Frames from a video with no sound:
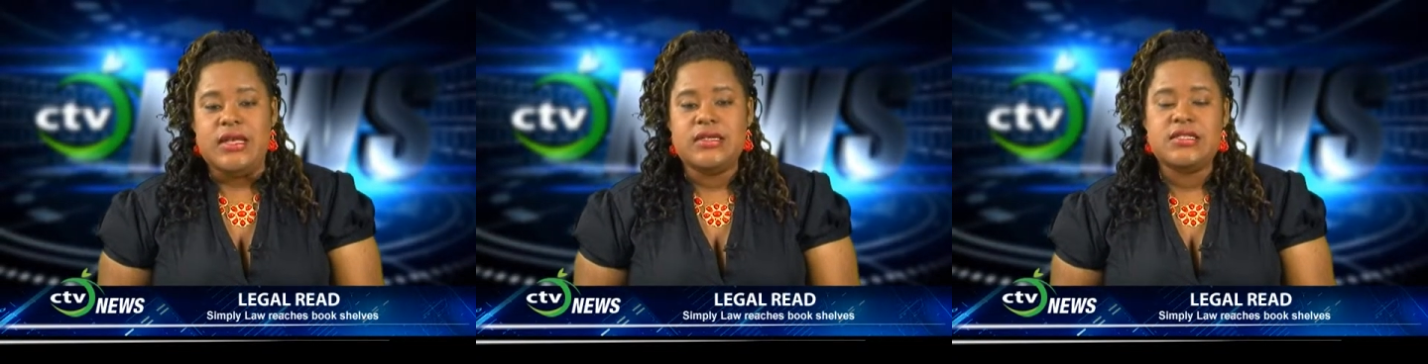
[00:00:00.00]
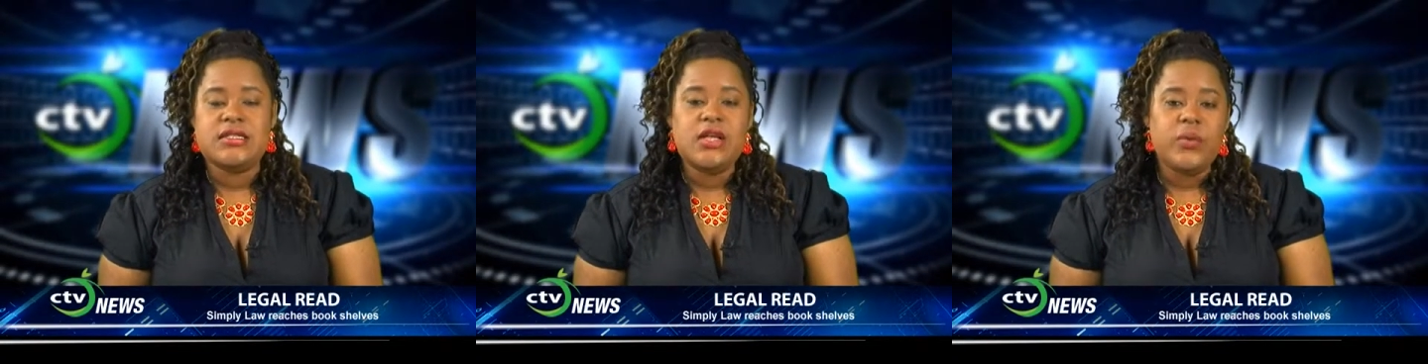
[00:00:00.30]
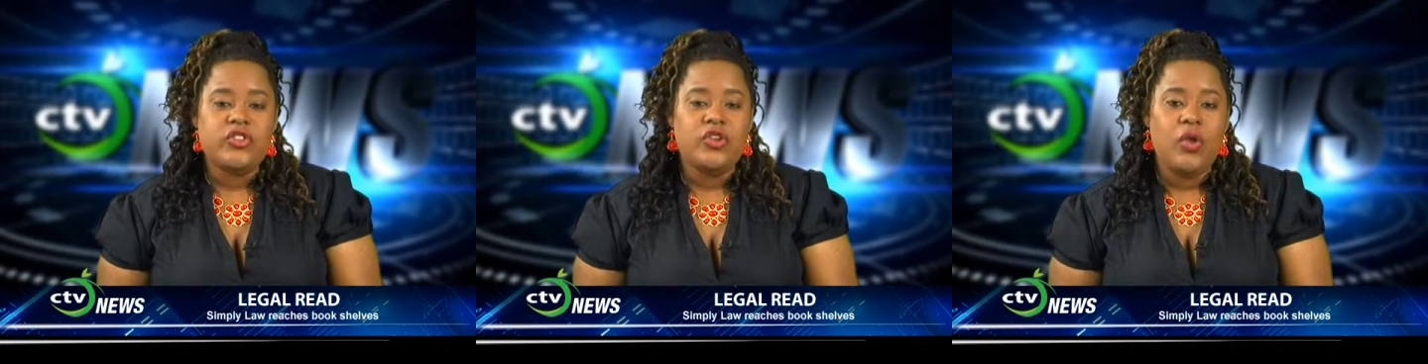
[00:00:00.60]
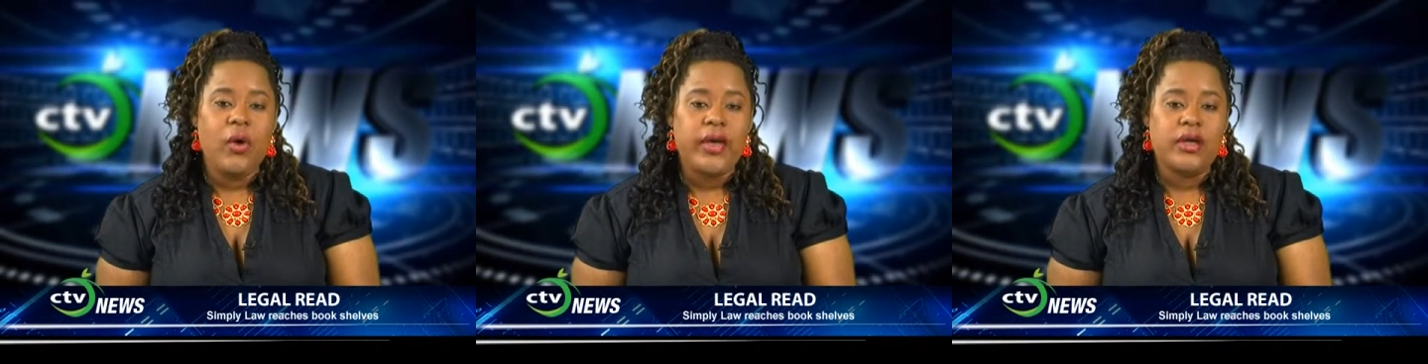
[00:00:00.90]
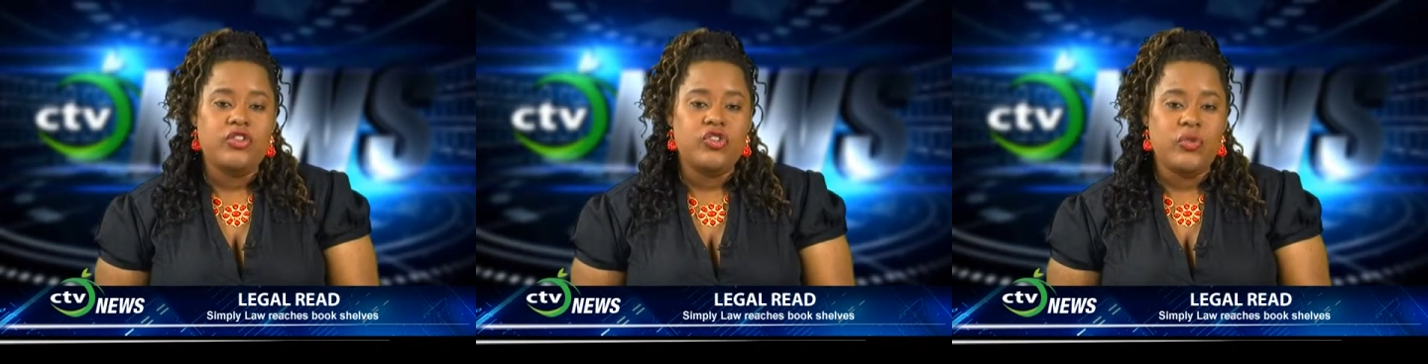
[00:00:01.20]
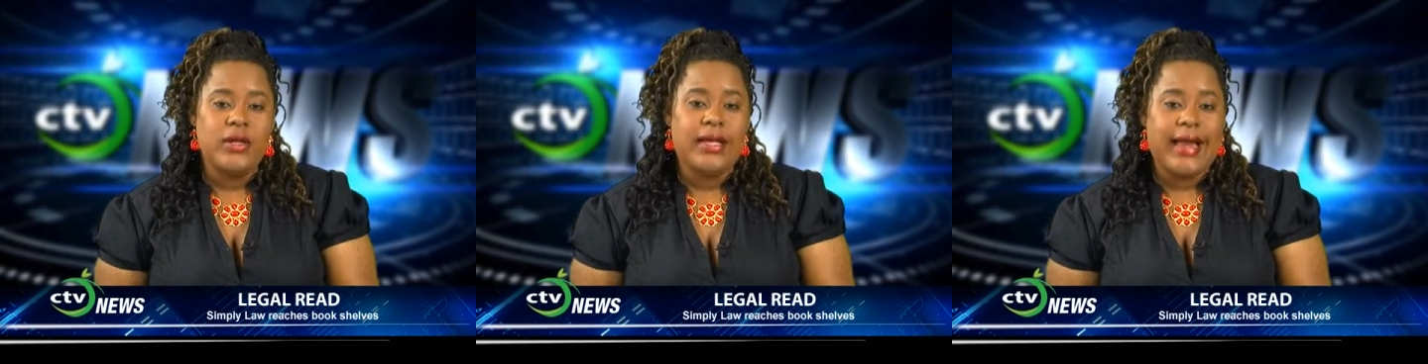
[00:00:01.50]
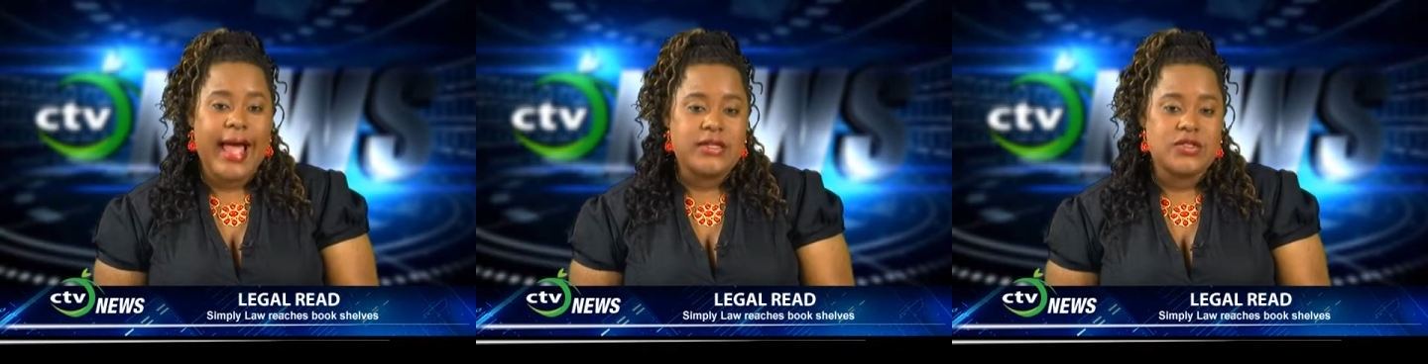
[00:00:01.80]
distinguished lawyer Trudy
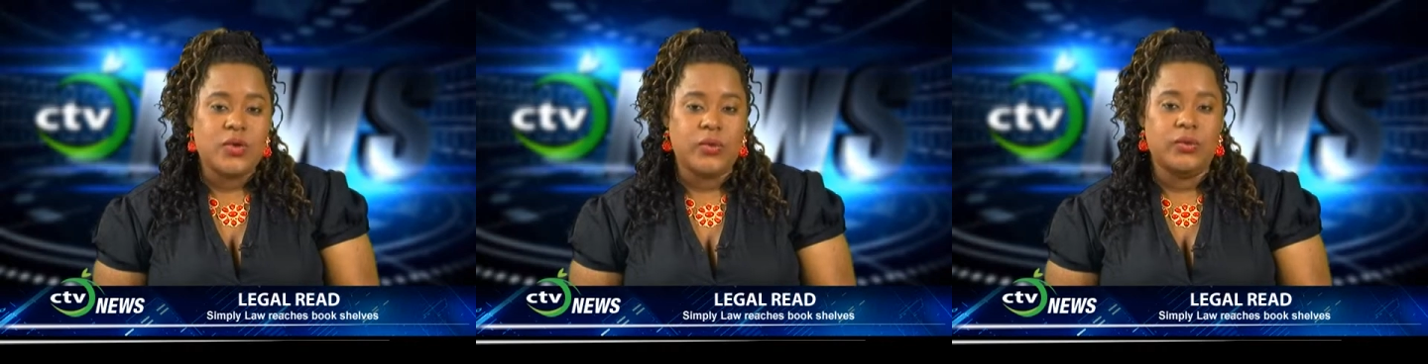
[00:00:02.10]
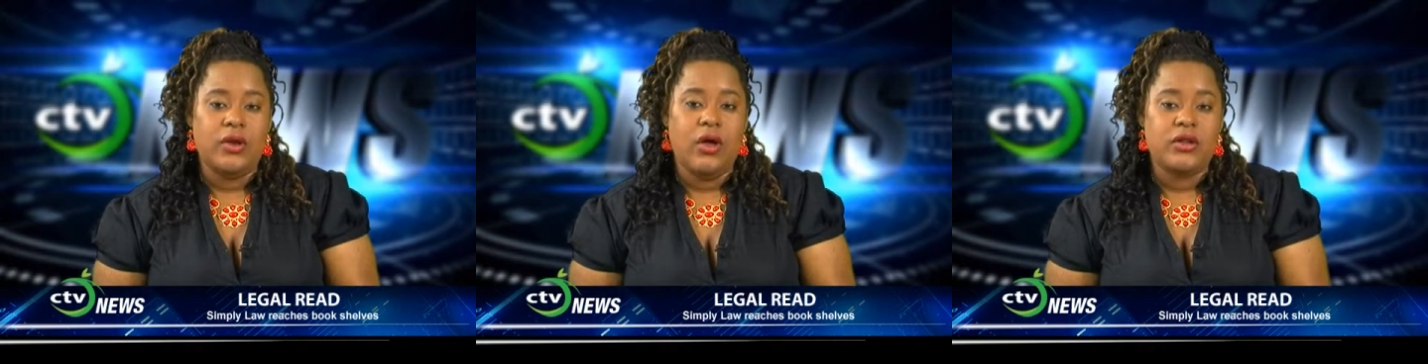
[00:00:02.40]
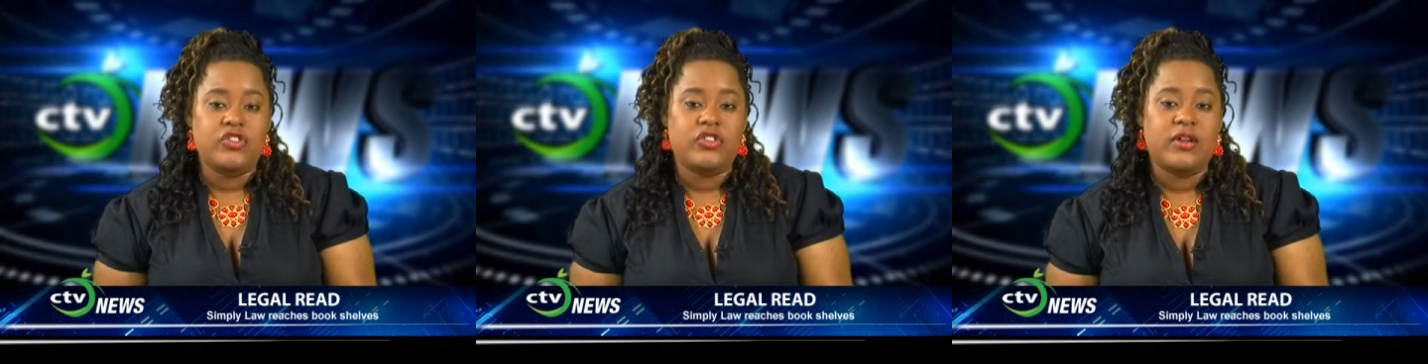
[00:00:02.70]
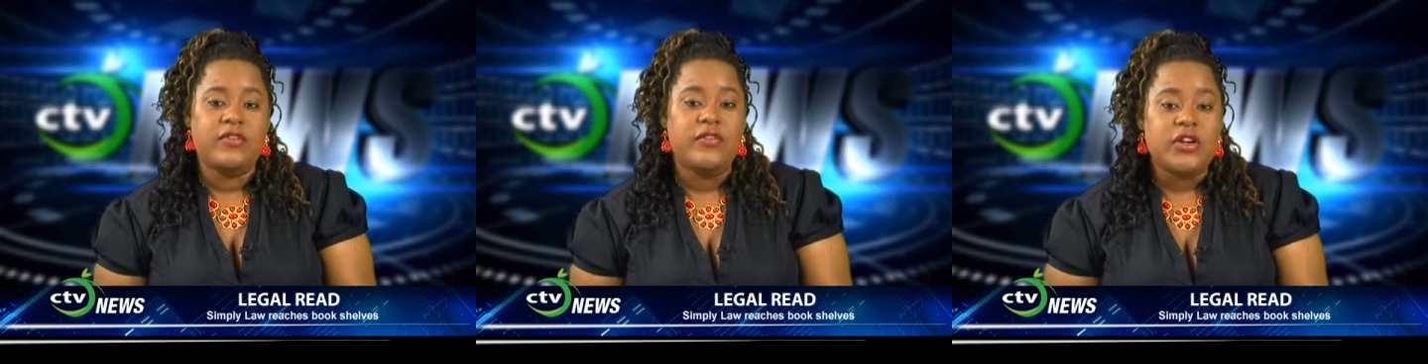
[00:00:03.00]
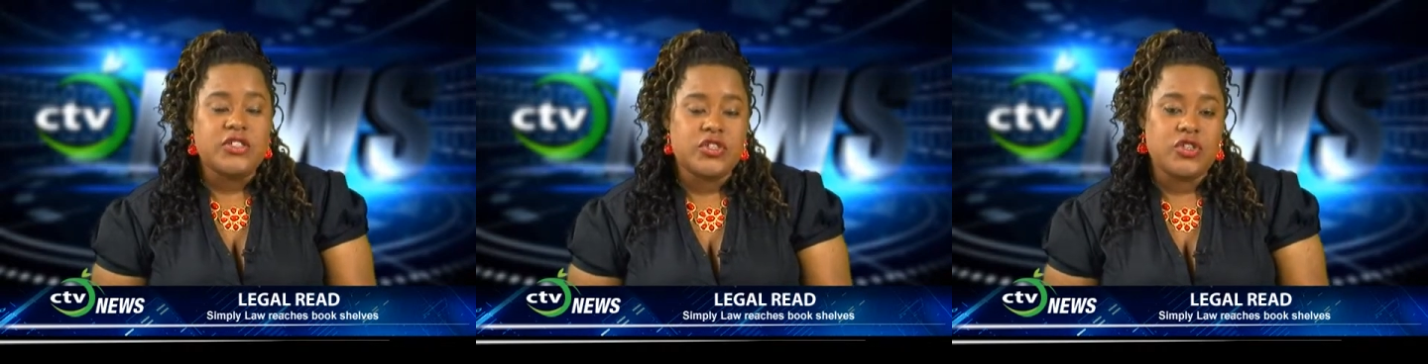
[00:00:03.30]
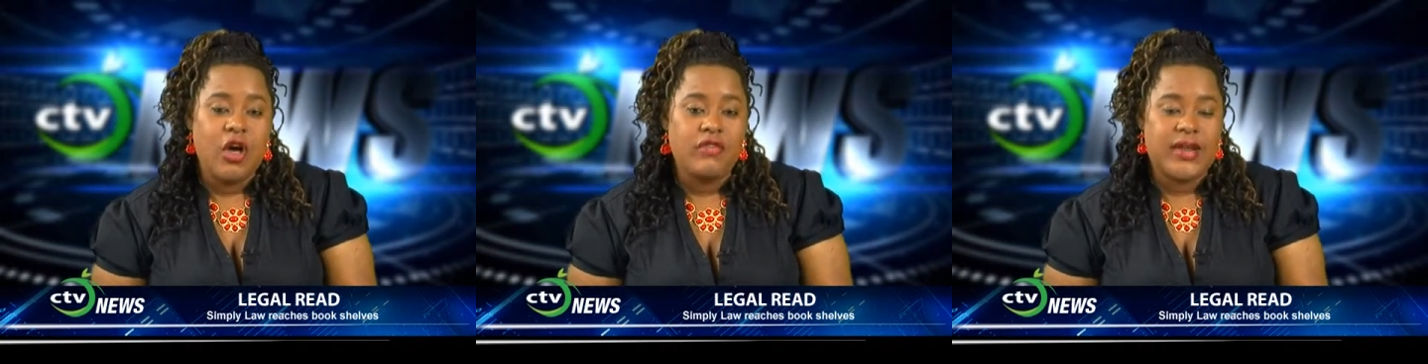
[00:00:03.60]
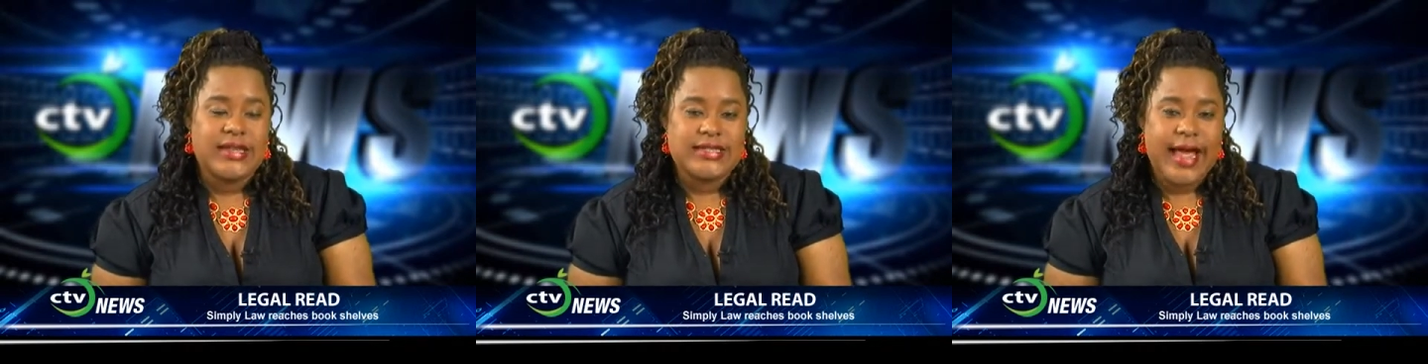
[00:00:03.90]
Glasgow launched her first
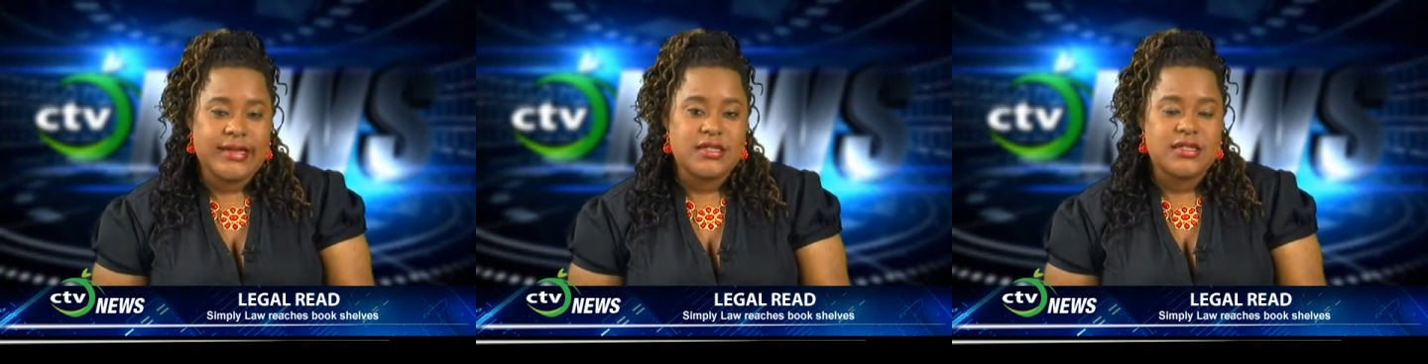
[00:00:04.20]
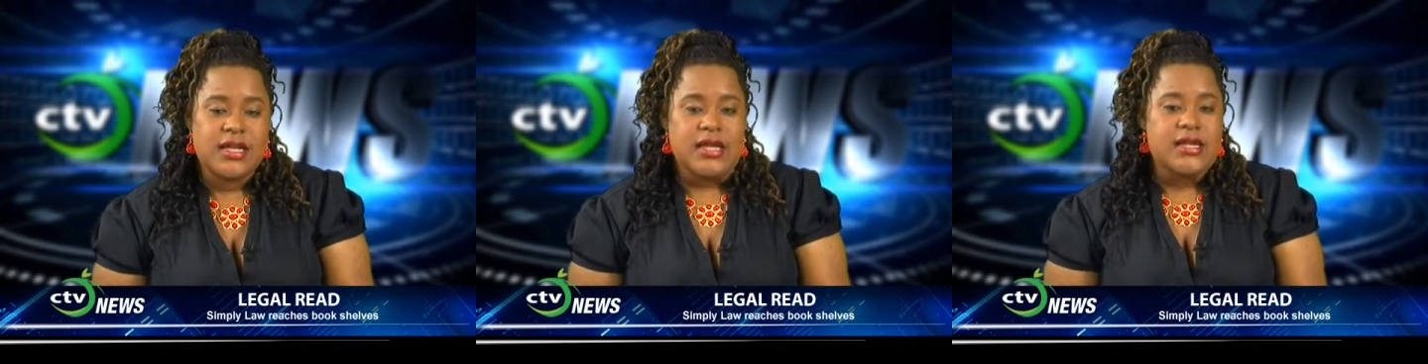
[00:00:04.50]
novel entitled